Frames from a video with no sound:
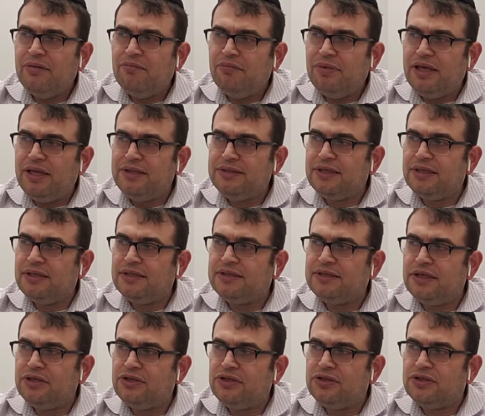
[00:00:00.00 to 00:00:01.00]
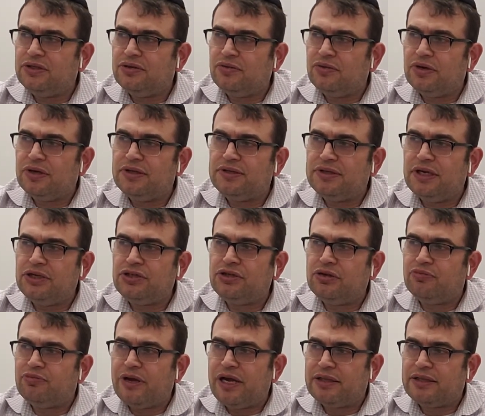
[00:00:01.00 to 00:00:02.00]
means that decisions and
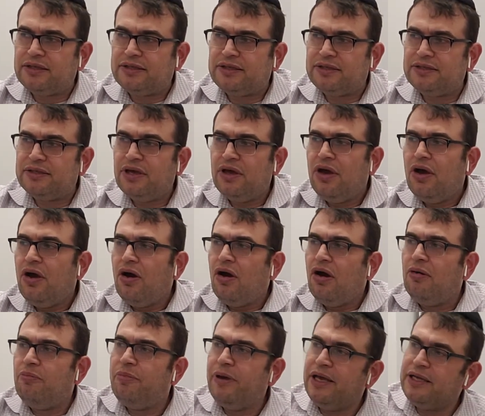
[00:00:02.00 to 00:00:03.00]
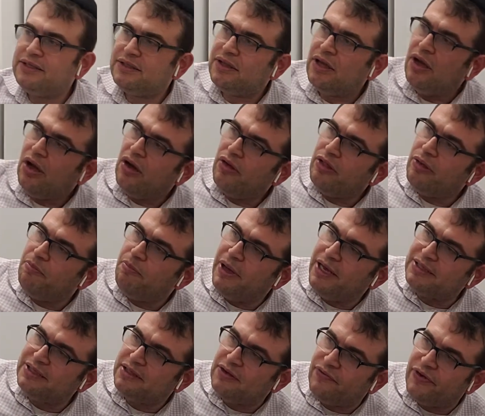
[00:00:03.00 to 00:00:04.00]
organizational practices are based on the
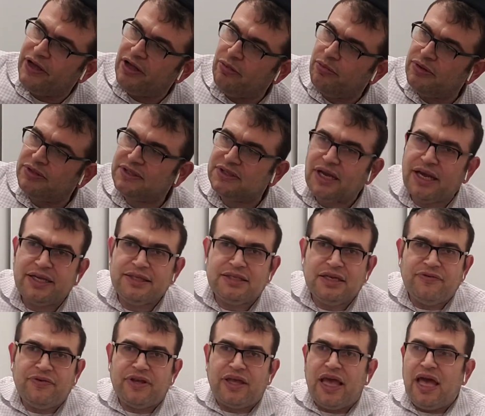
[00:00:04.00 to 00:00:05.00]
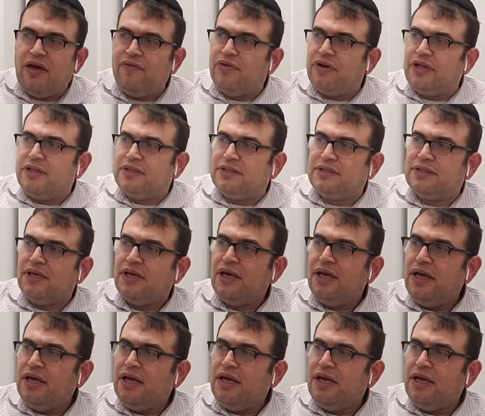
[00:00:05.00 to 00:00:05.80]
best available scientific evidence.